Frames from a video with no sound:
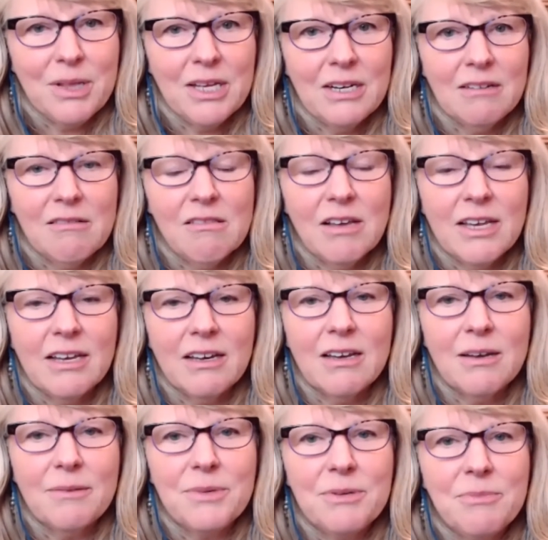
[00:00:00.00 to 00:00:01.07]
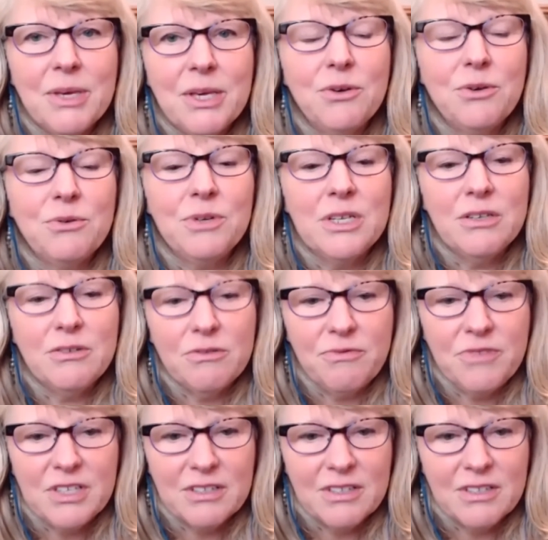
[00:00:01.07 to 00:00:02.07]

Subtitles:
I had a client come to me who didn't feel